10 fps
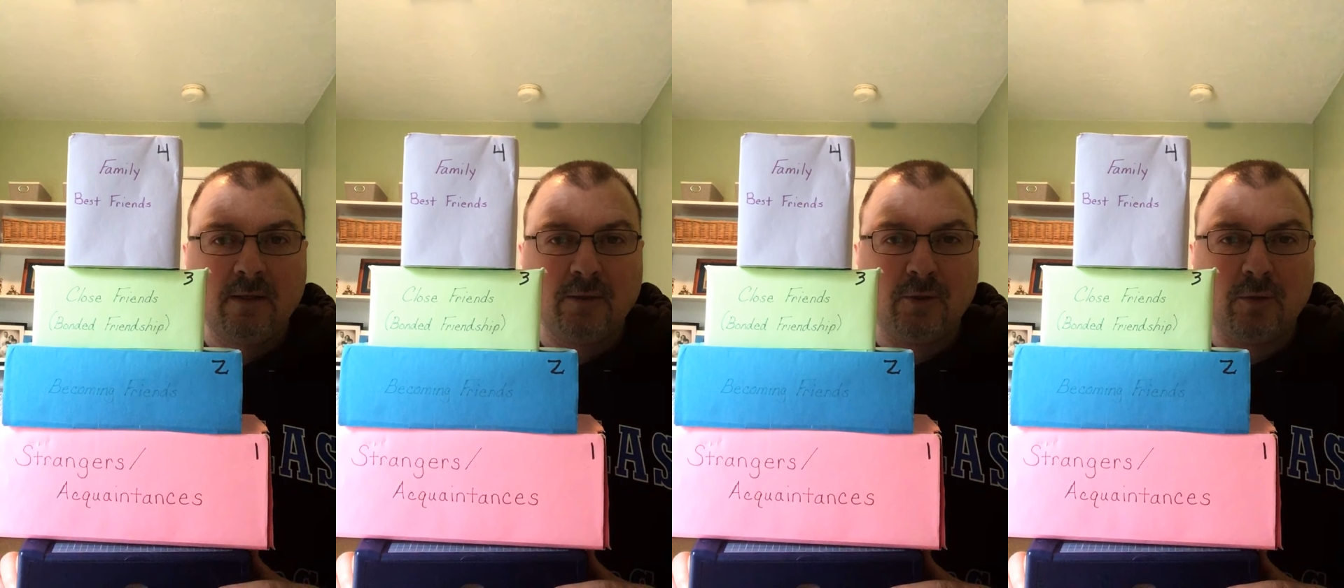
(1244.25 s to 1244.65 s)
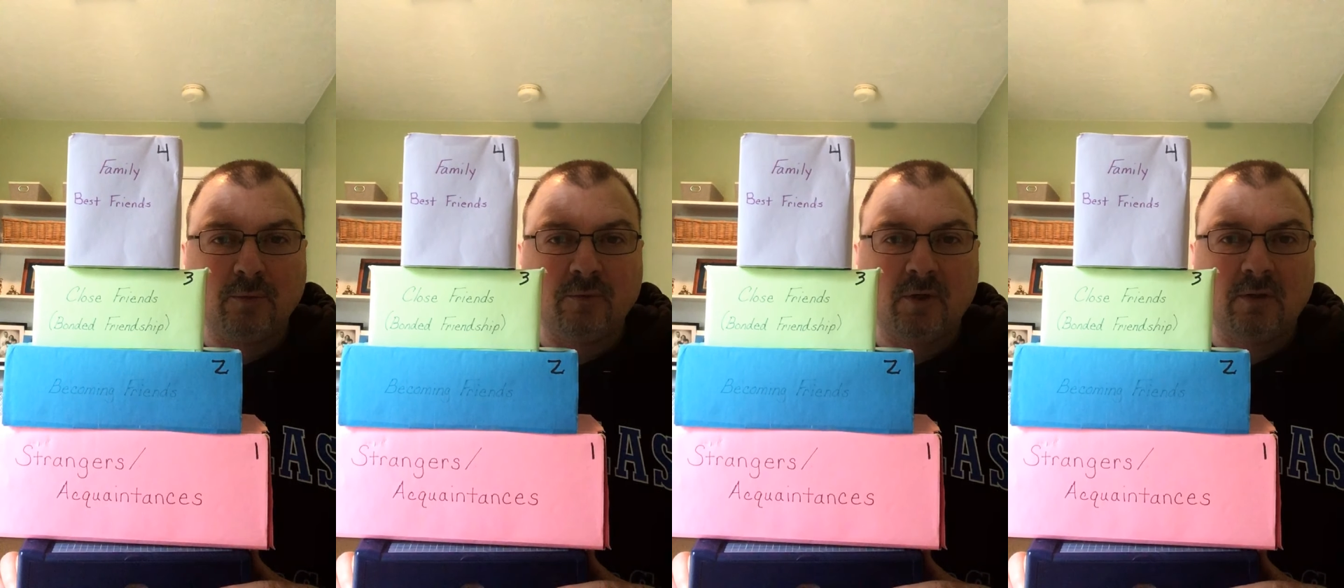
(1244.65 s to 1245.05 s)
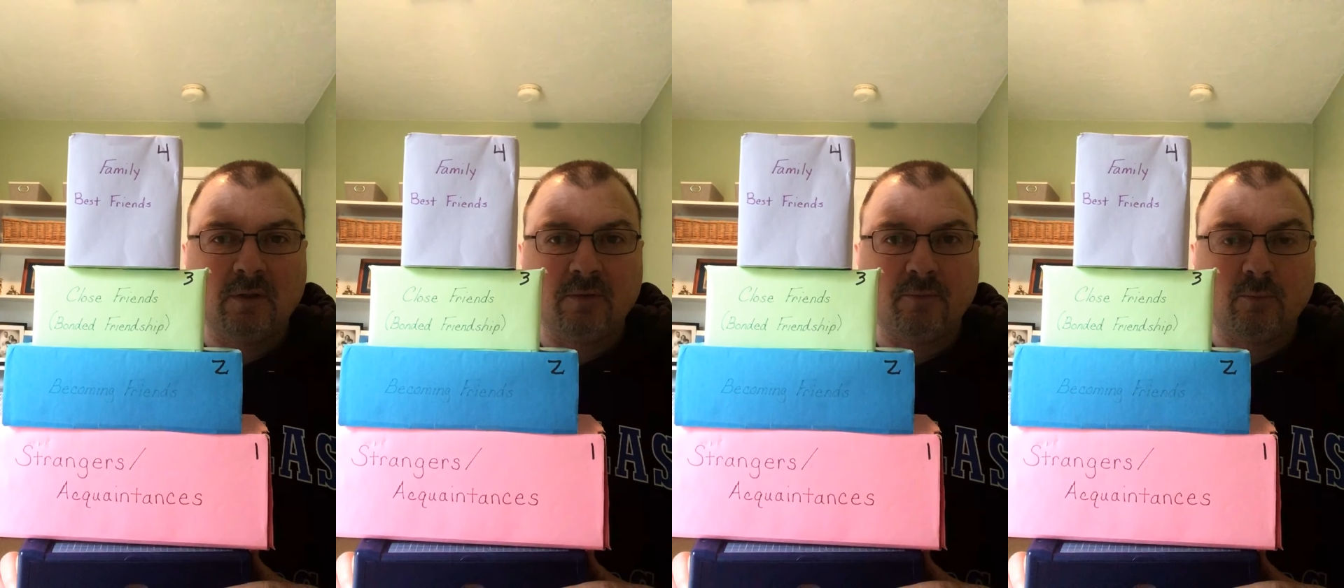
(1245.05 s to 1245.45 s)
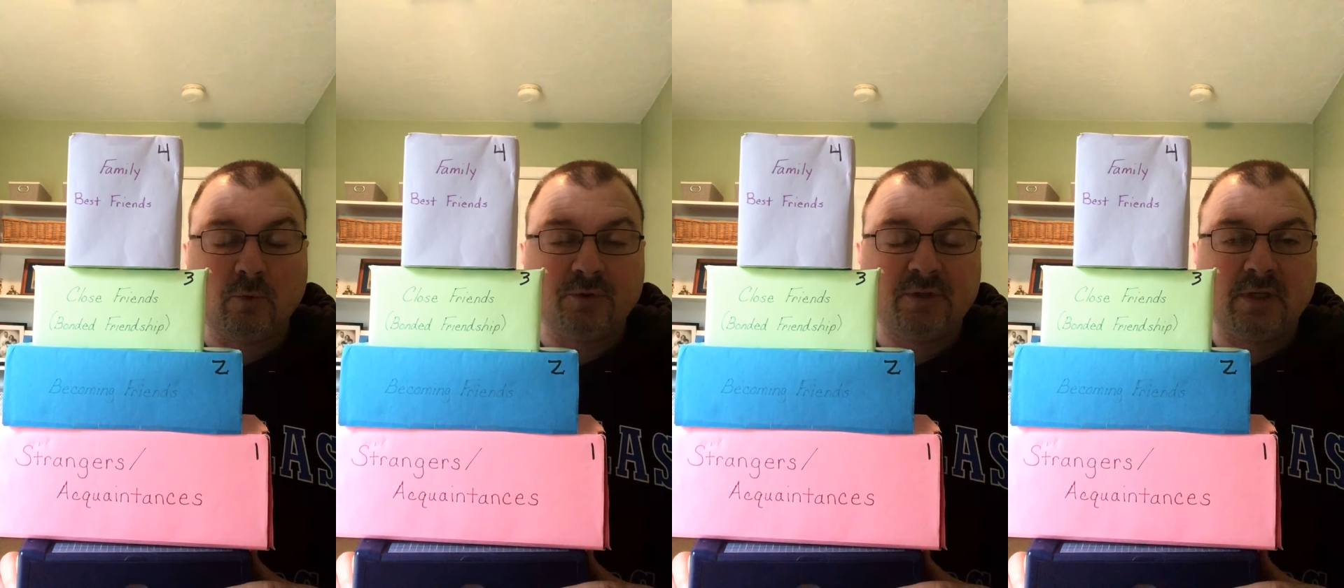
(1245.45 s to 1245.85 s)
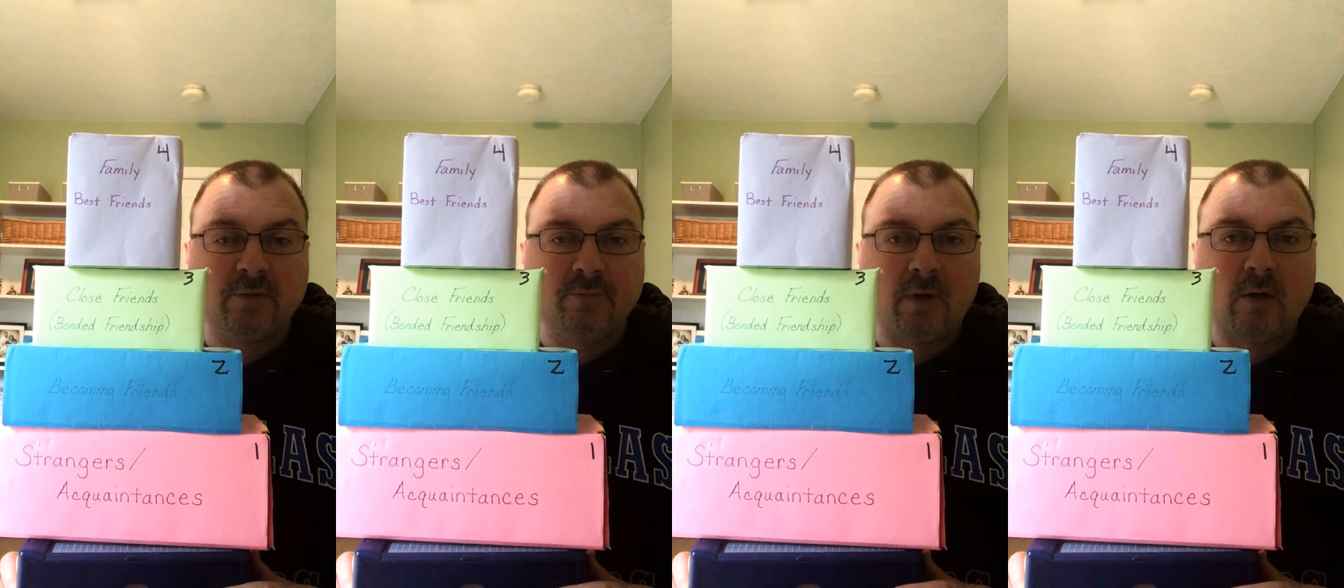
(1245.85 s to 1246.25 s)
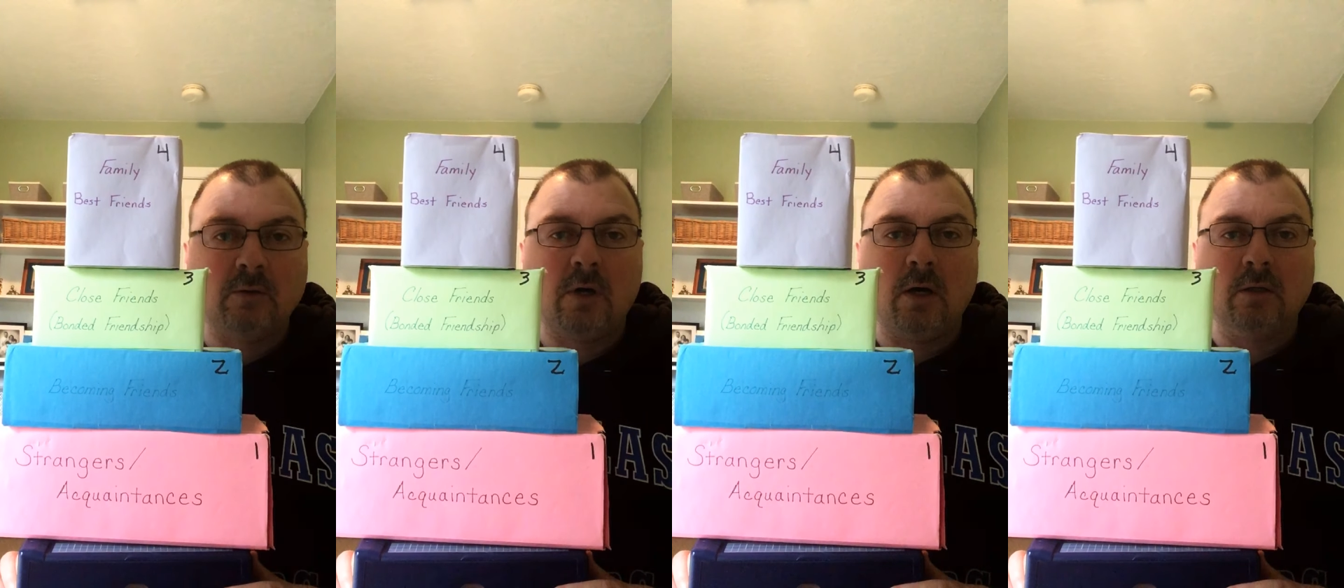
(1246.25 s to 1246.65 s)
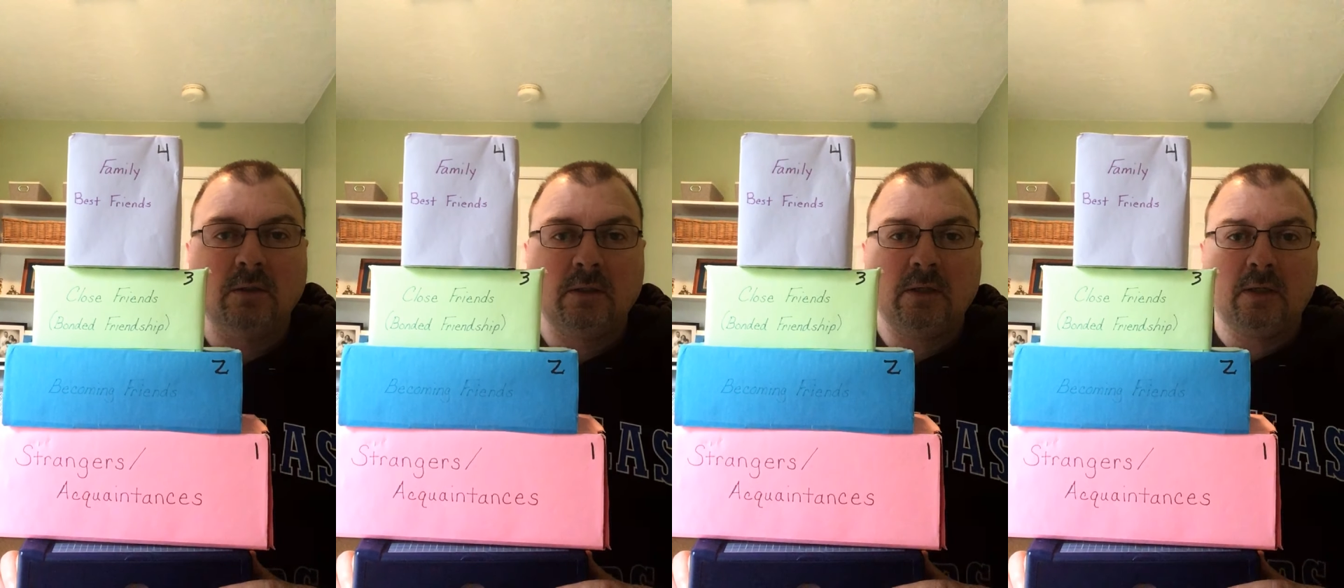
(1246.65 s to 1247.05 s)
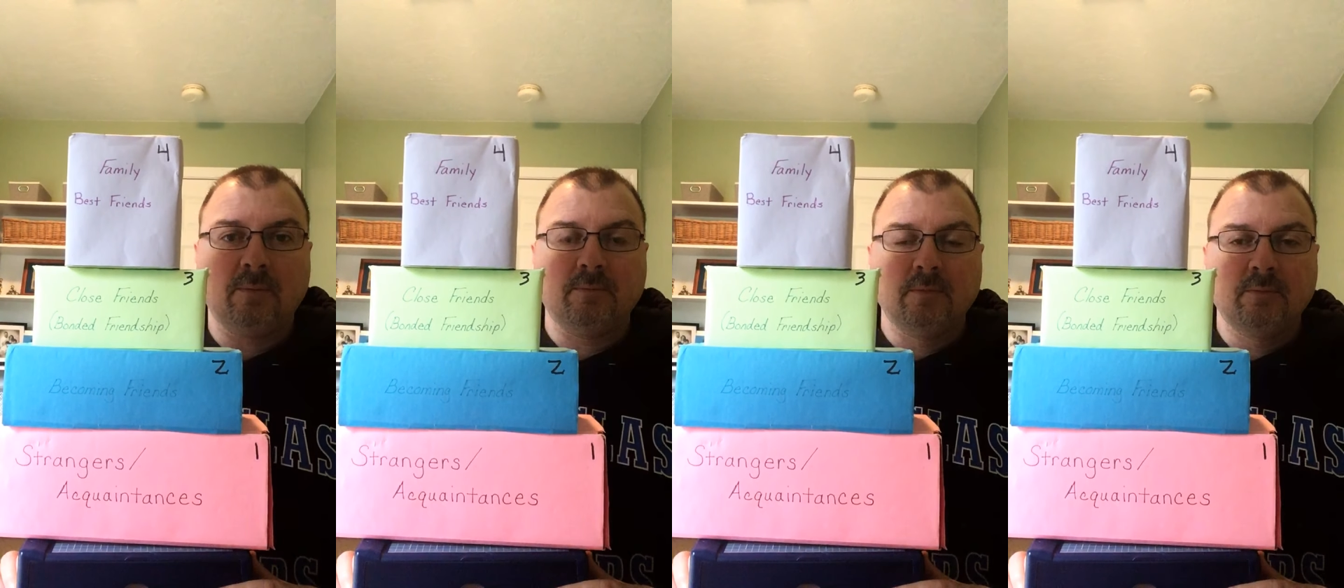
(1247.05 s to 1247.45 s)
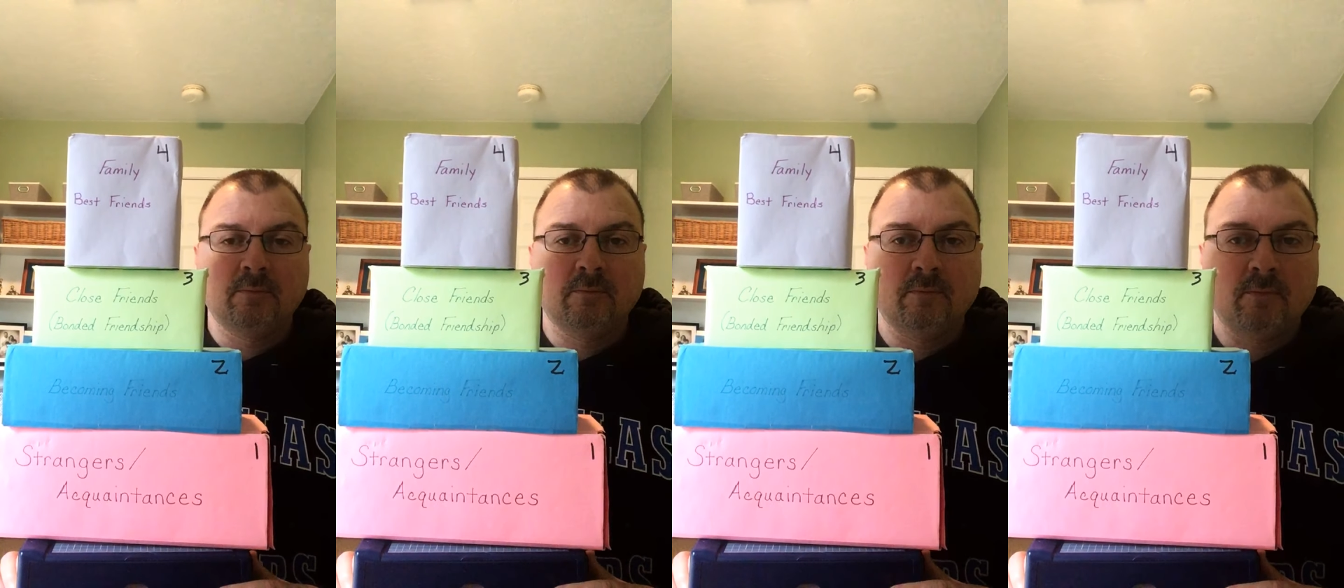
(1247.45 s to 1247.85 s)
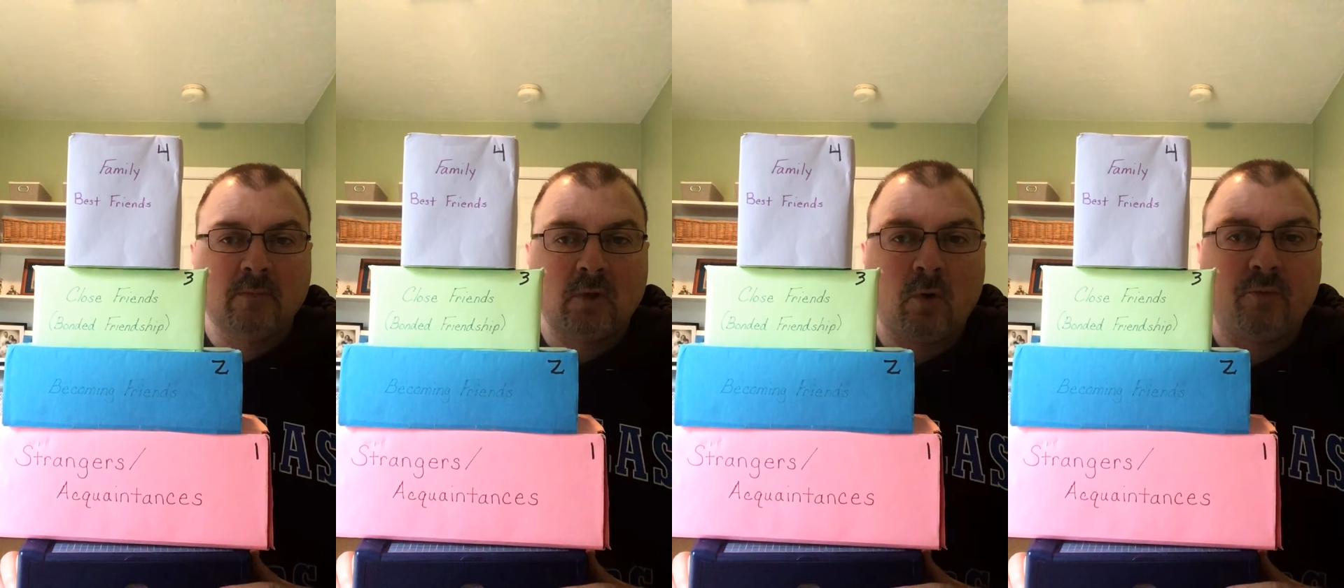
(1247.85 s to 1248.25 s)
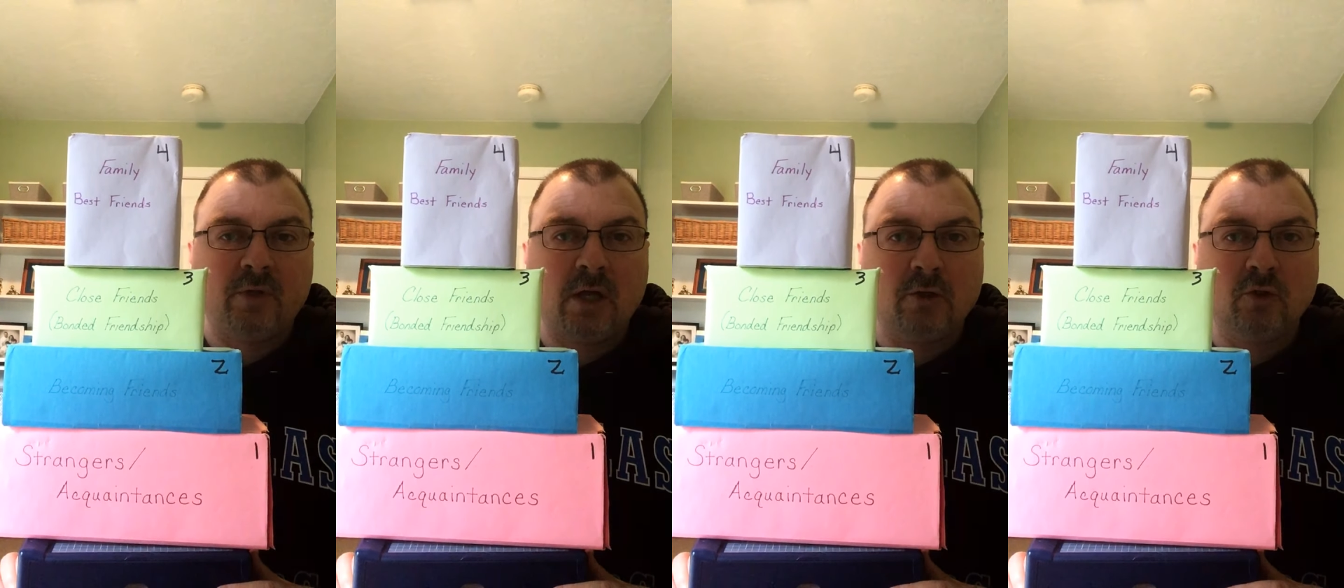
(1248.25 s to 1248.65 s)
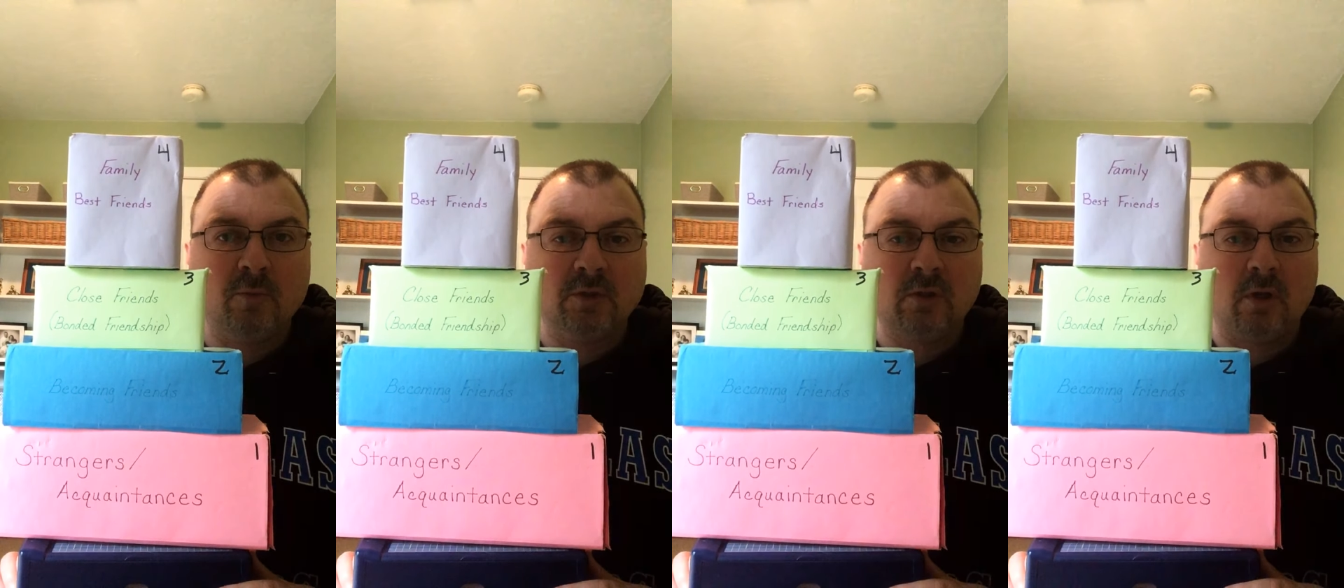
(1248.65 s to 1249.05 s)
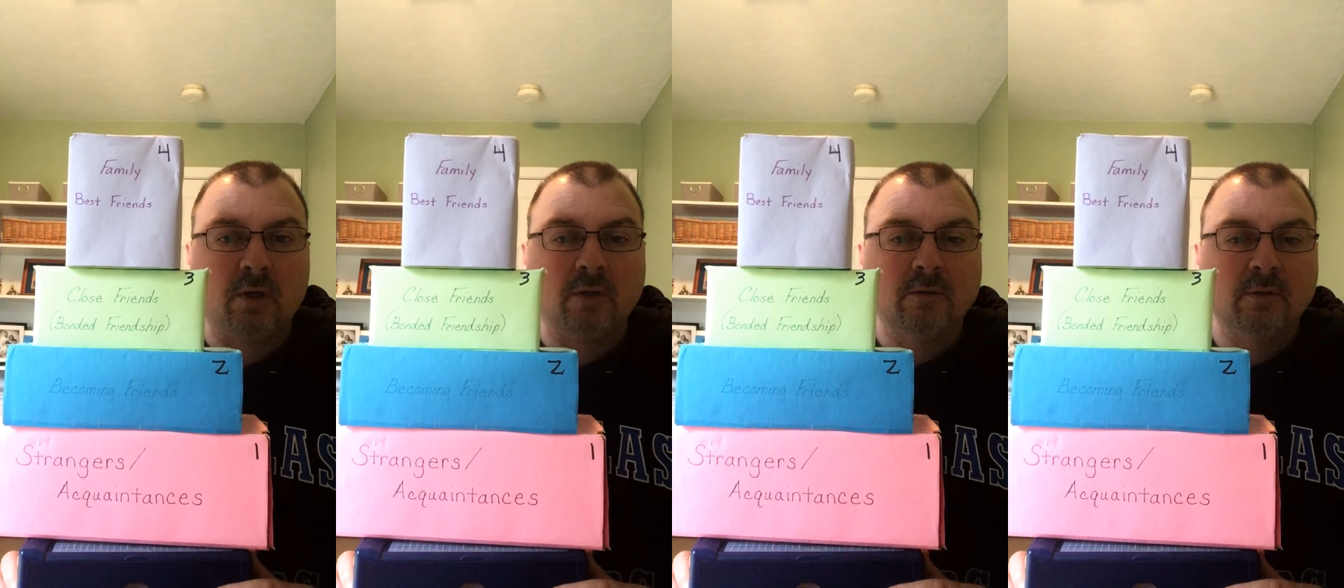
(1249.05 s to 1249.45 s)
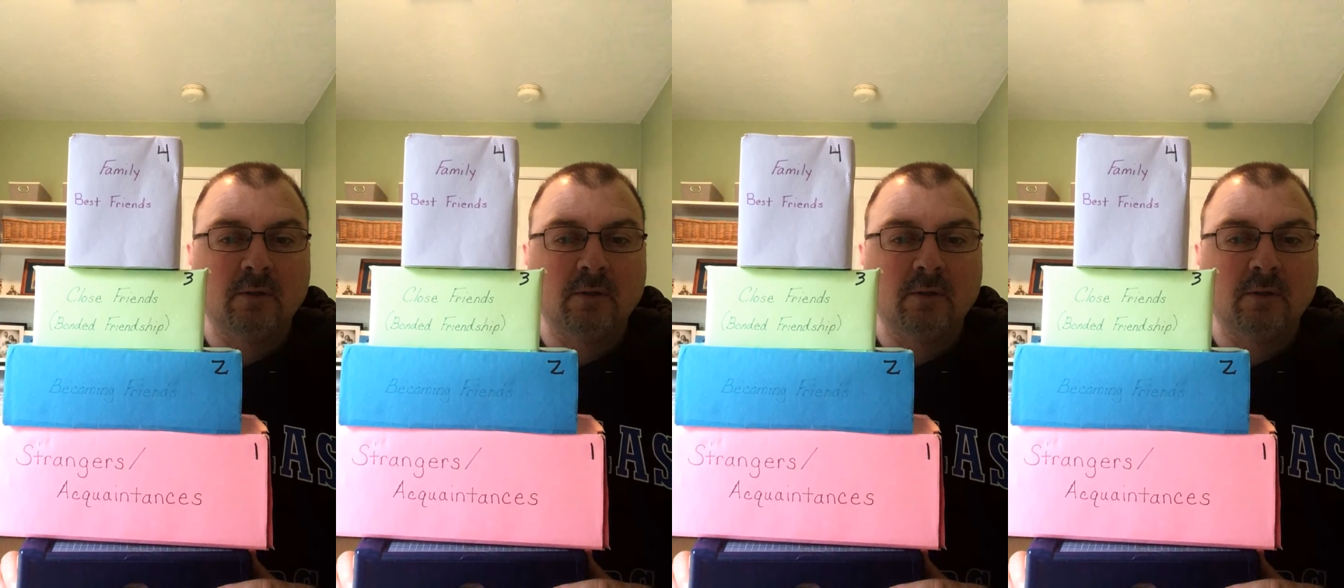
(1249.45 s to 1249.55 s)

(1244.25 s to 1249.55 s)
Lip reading: You know, we'll see for how long. Hopefully not too much longer.